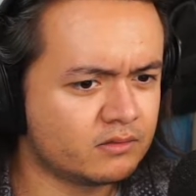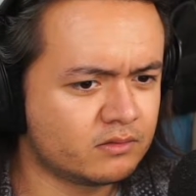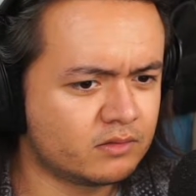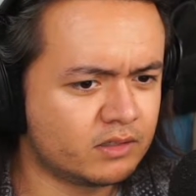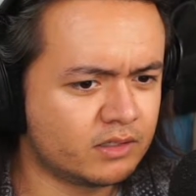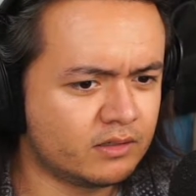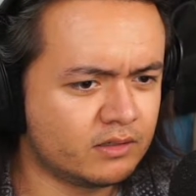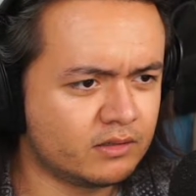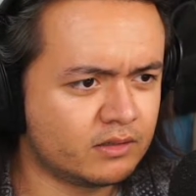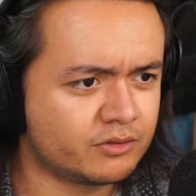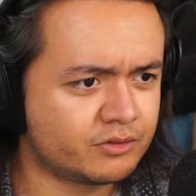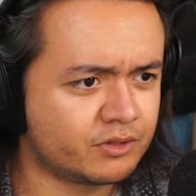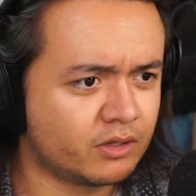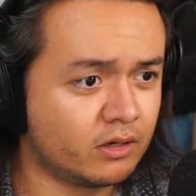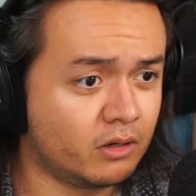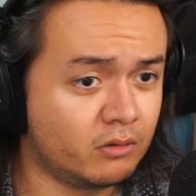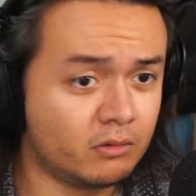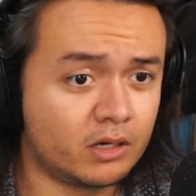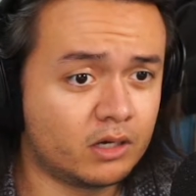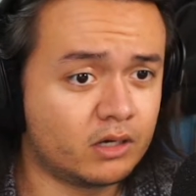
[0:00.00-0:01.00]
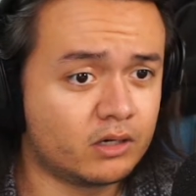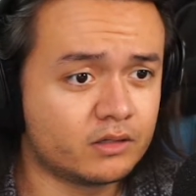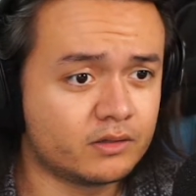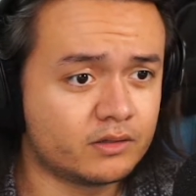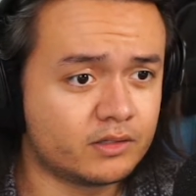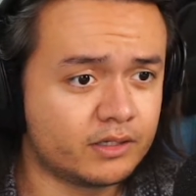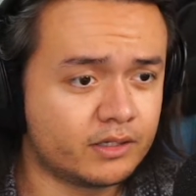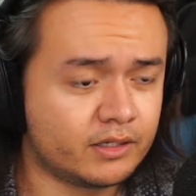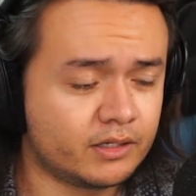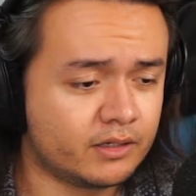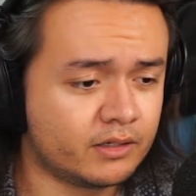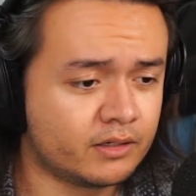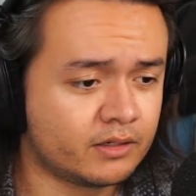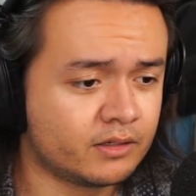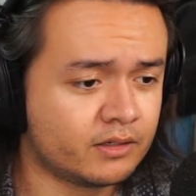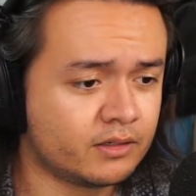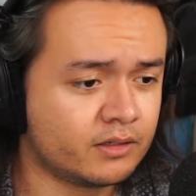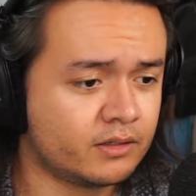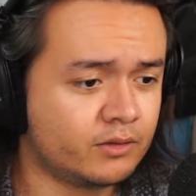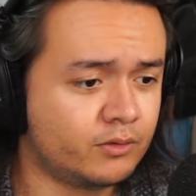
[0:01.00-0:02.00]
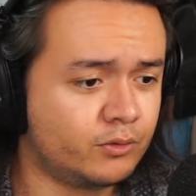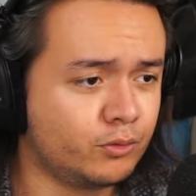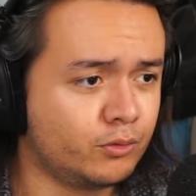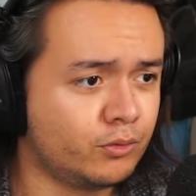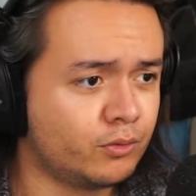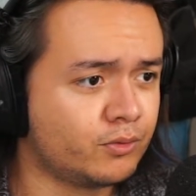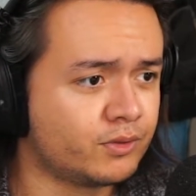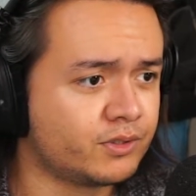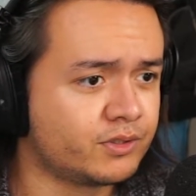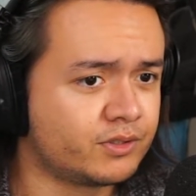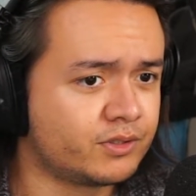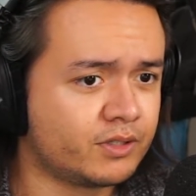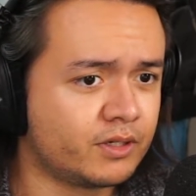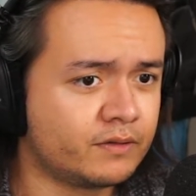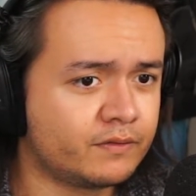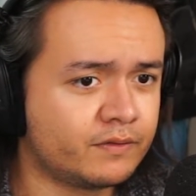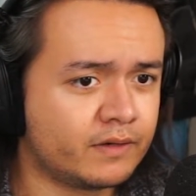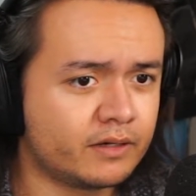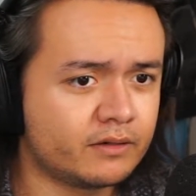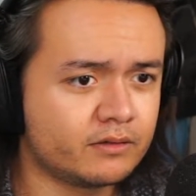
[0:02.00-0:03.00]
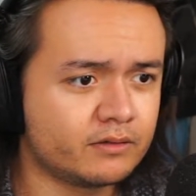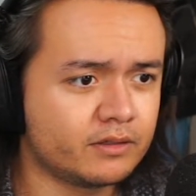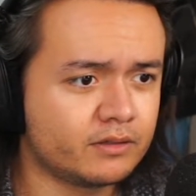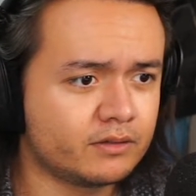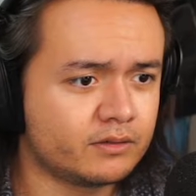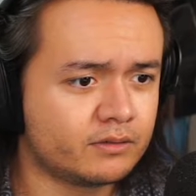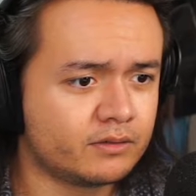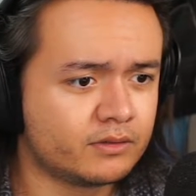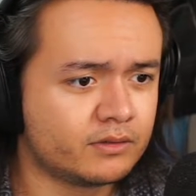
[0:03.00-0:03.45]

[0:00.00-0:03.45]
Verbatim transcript: The There's Aloha on the door and stuff. I don't know.